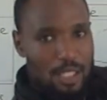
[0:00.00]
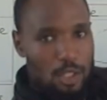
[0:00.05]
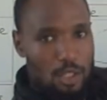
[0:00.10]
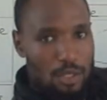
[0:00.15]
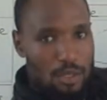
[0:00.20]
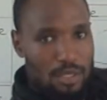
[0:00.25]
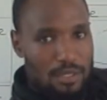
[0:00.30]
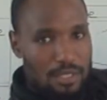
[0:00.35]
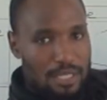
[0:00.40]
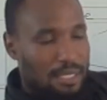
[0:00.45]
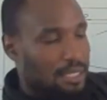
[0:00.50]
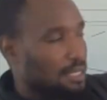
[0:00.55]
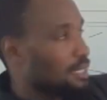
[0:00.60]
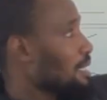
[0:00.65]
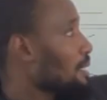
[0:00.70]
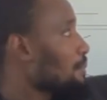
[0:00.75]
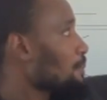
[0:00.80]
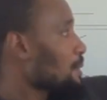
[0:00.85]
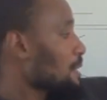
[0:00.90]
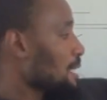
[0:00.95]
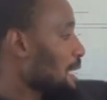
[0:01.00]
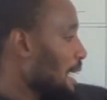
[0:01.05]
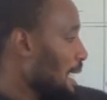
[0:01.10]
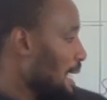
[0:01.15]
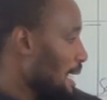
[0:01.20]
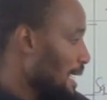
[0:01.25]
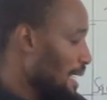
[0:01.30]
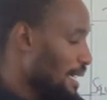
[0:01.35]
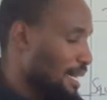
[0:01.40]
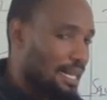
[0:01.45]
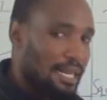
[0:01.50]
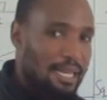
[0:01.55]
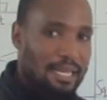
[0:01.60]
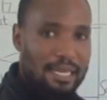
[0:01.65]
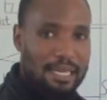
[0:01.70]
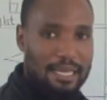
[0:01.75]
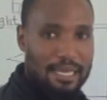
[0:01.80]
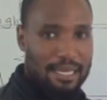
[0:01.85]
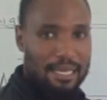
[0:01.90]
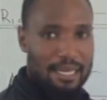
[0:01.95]
shapes are
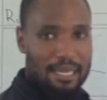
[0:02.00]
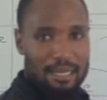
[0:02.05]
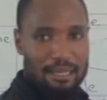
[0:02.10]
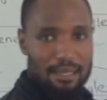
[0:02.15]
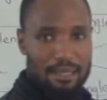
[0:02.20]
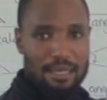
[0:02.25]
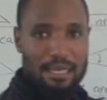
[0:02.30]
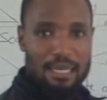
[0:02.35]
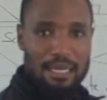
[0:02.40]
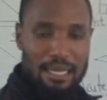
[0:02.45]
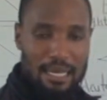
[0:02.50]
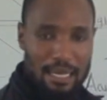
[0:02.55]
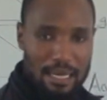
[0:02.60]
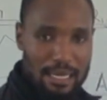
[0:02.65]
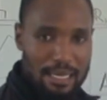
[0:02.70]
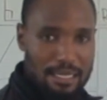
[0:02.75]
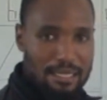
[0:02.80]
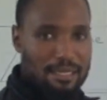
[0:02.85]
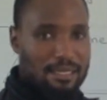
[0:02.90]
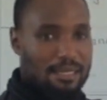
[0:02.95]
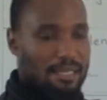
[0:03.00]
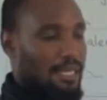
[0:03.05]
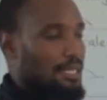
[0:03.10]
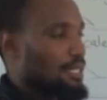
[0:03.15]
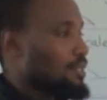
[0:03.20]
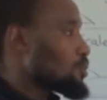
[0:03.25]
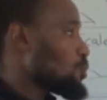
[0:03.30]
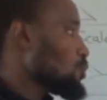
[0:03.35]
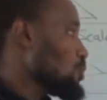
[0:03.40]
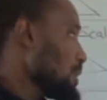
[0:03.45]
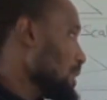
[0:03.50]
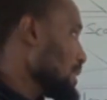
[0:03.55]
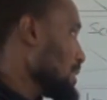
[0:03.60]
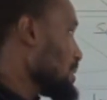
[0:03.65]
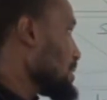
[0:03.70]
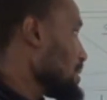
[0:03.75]
here. Now let's start with